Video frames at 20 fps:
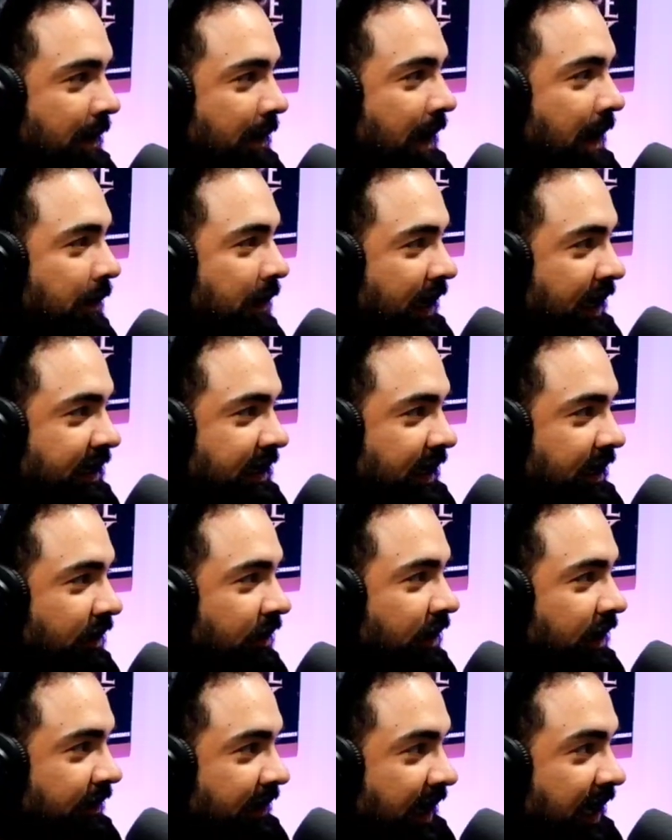And my plan is like,
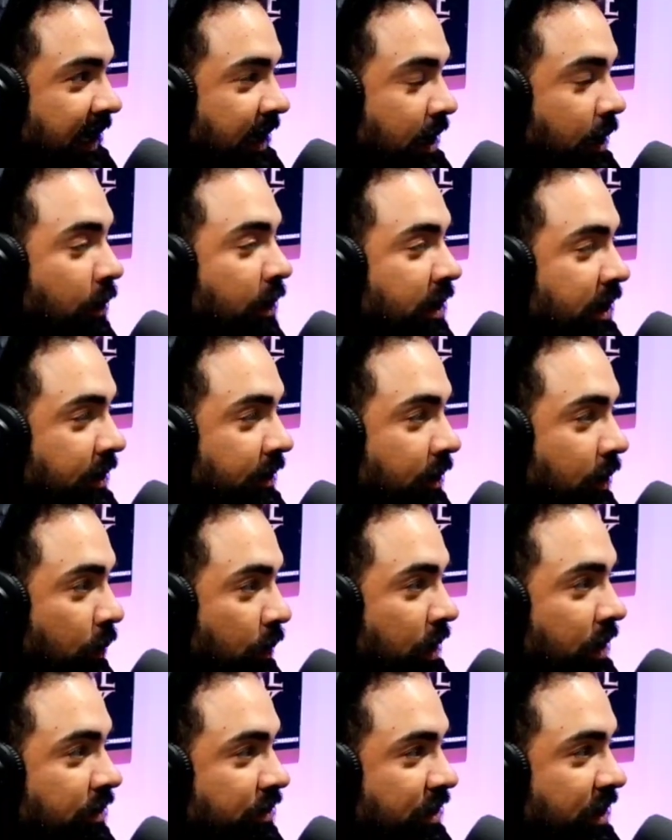look, if I'm going to go in there in a
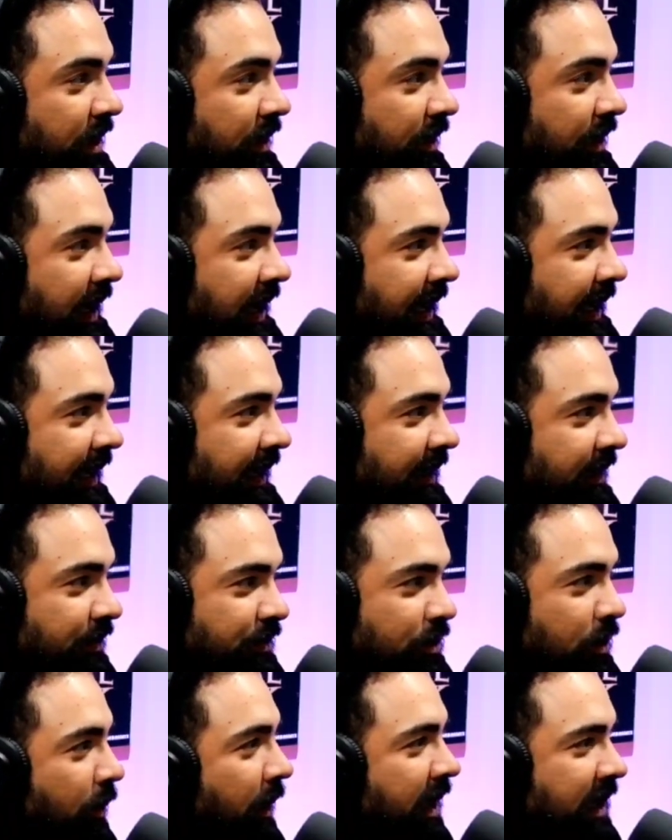wheelchair,
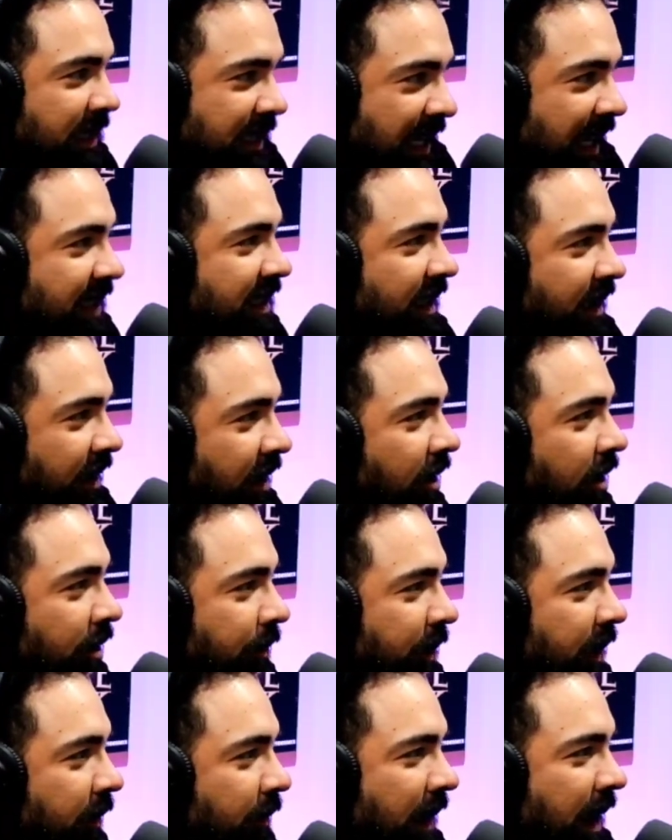there's no way this guy's going to
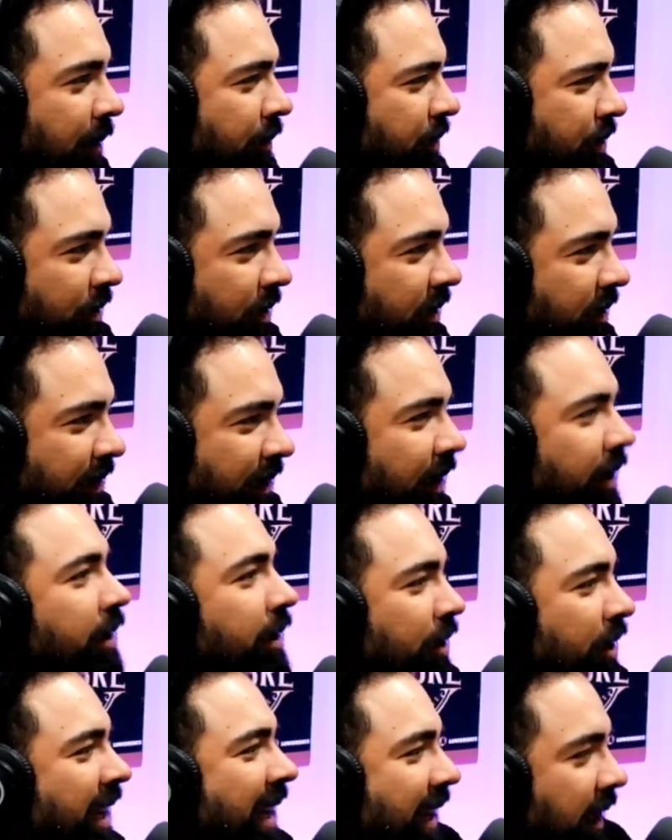card me. Why would
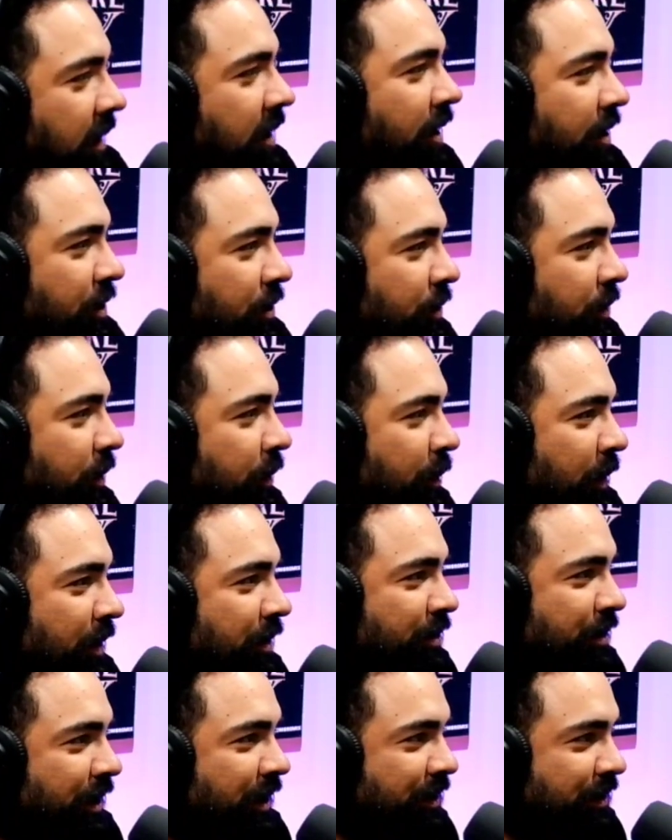you're not going to card you in a
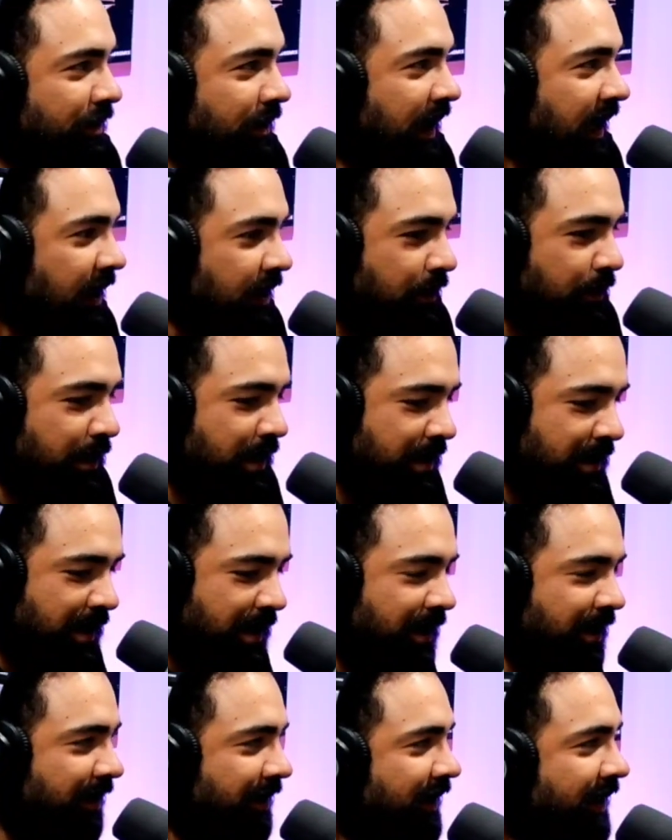wheelchair. So I go in
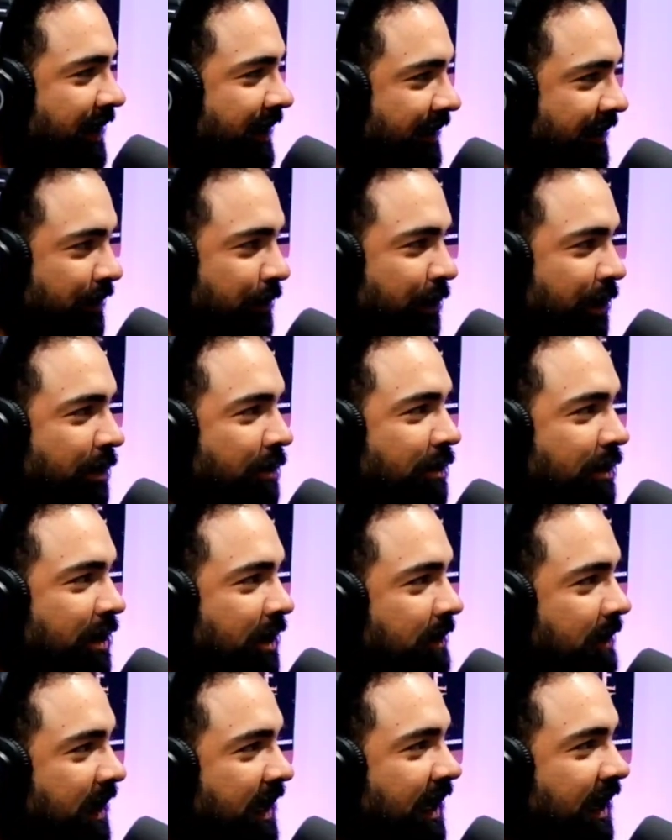there, they're
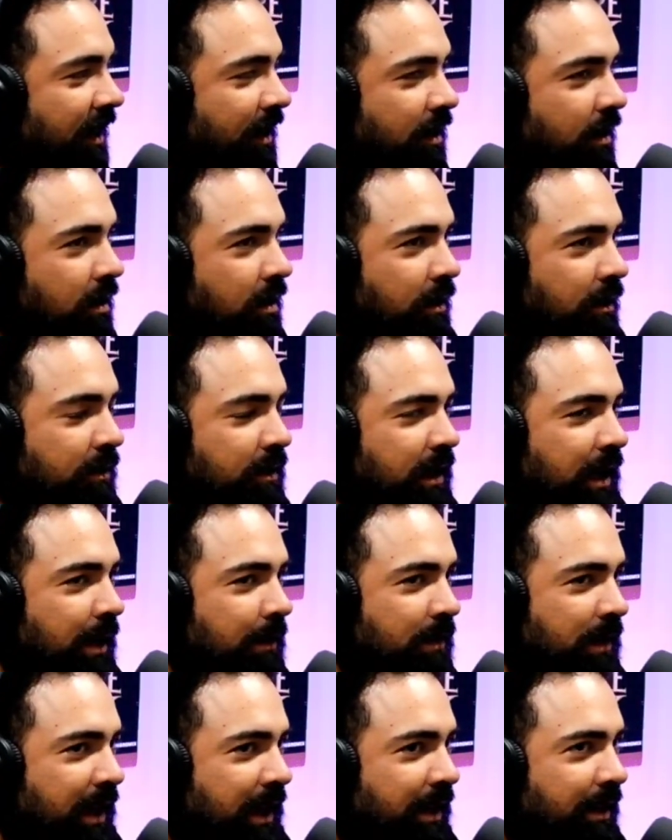recording me.
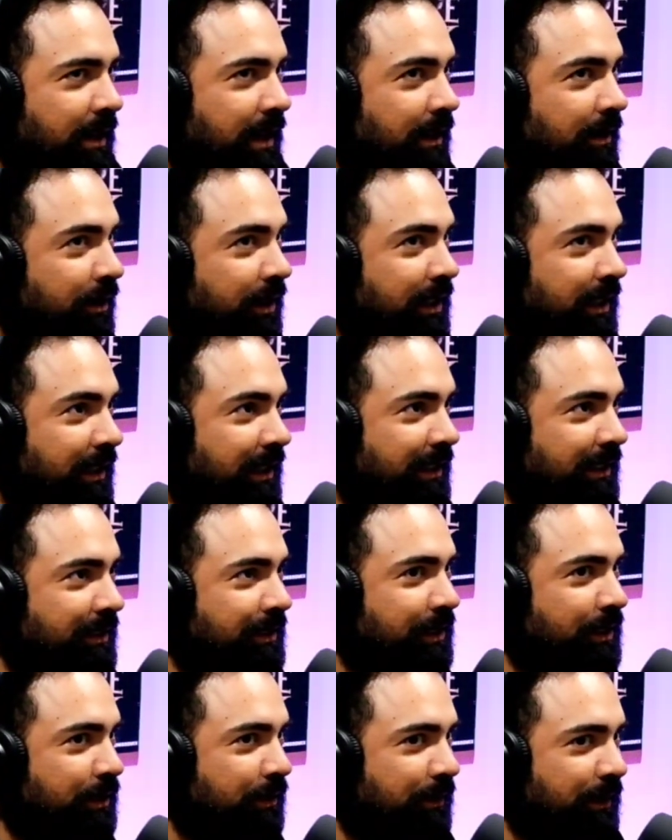I'm there. I look at
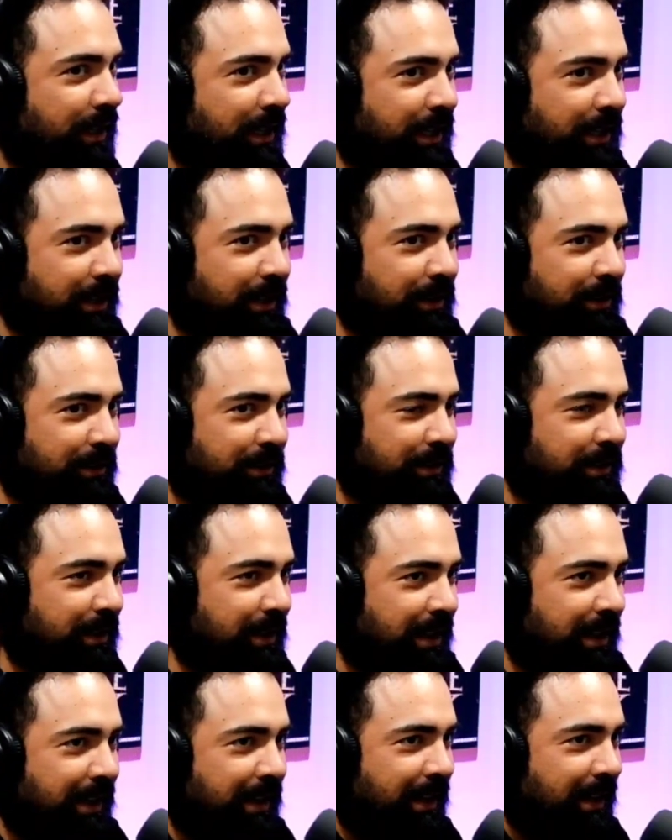the
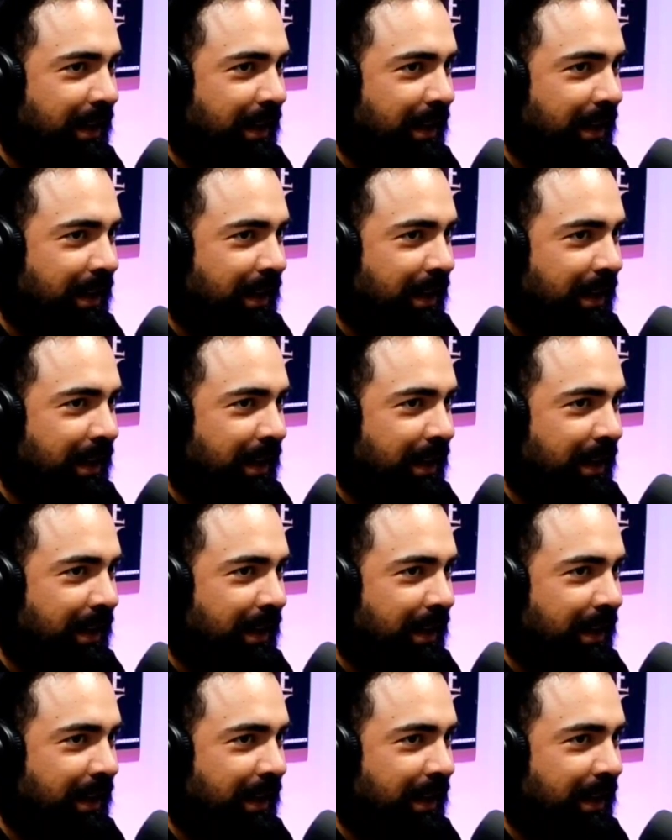videos.